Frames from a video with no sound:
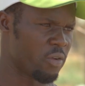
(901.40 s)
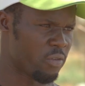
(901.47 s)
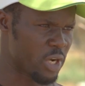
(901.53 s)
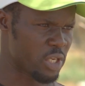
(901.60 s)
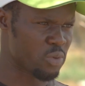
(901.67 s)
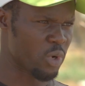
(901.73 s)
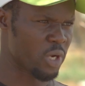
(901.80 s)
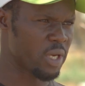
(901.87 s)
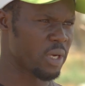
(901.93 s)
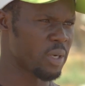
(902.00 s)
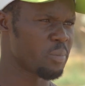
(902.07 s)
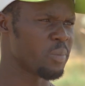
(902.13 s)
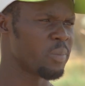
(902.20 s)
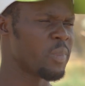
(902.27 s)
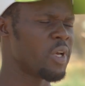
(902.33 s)
fresh water,
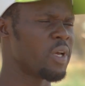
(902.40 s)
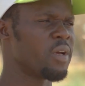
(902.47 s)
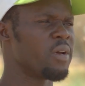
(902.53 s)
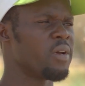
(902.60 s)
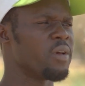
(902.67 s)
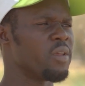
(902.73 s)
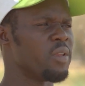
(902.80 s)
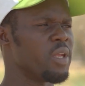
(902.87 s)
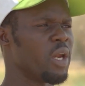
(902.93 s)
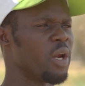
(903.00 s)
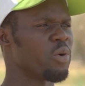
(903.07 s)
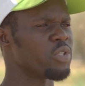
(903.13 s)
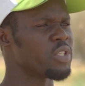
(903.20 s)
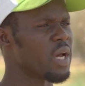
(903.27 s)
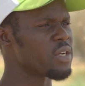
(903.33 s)

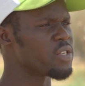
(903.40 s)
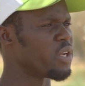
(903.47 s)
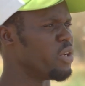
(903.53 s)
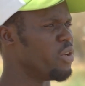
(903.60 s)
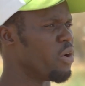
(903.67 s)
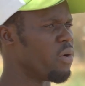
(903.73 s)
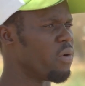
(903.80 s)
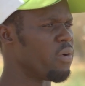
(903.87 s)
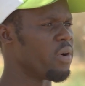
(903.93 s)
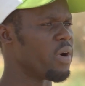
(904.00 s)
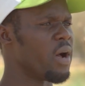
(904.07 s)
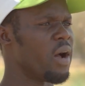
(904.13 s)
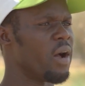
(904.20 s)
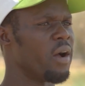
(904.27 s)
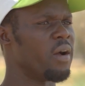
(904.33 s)
there was actually
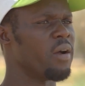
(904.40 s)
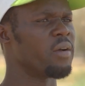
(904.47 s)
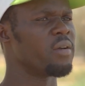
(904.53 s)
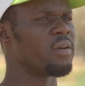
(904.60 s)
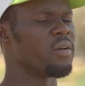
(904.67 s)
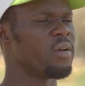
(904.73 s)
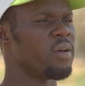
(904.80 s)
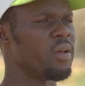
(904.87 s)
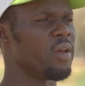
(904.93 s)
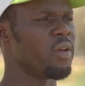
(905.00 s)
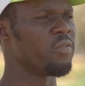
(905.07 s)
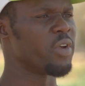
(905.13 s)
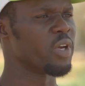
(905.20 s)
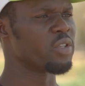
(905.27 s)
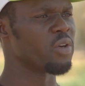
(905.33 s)
no
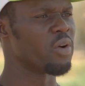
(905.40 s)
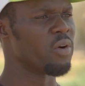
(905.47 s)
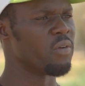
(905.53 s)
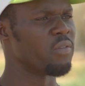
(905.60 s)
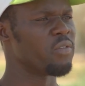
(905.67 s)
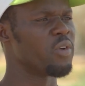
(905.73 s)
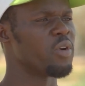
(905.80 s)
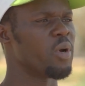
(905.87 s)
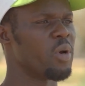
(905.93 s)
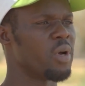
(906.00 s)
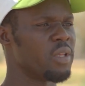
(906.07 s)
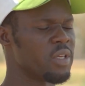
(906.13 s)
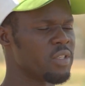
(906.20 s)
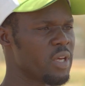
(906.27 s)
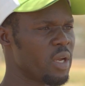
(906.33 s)
effect of
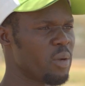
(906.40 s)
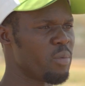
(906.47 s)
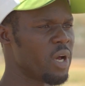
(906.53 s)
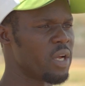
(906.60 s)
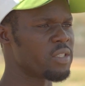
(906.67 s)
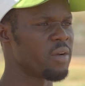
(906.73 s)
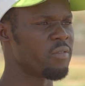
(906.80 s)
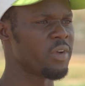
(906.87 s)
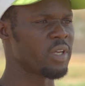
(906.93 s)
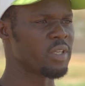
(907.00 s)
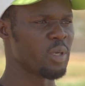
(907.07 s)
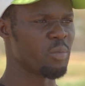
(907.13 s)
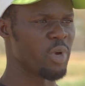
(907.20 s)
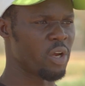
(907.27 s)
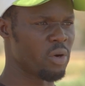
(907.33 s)
the sand mulch
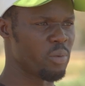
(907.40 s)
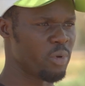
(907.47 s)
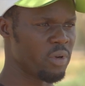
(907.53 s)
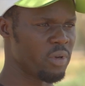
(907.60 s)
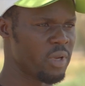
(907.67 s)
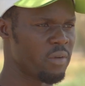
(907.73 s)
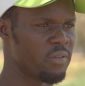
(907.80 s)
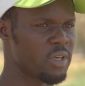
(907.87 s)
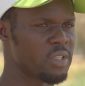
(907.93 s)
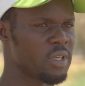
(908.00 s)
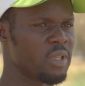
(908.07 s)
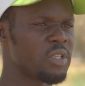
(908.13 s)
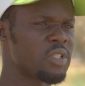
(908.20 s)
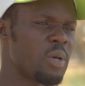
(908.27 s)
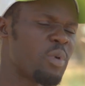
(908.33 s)
affecting microbial
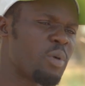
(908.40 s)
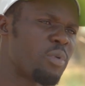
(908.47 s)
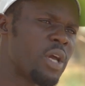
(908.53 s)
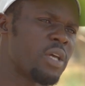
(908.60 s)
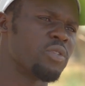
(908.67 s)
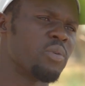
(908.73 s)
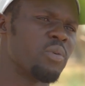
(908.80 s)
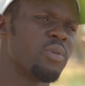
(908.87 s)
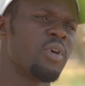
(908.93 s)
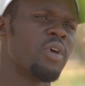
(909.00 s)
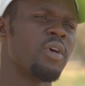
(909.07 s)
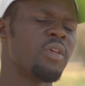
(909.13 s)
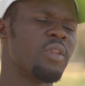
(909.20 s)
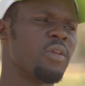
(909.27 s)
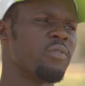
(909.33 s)
diversity. The same applies to
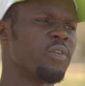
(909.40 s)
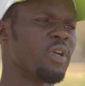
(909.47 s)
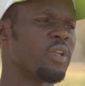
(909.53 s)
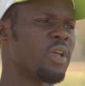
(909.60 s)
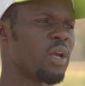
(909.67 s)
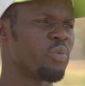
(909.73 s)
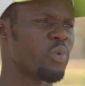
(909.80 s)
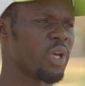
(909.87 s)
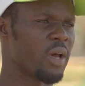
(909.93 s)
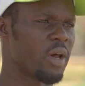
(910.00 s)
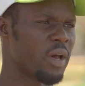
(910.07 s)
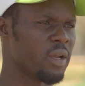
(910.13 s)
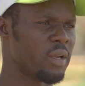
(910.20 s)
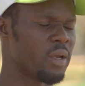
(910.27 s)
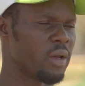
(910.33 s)
the field that we
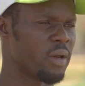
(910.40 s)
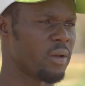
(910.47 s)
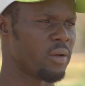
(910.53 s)
had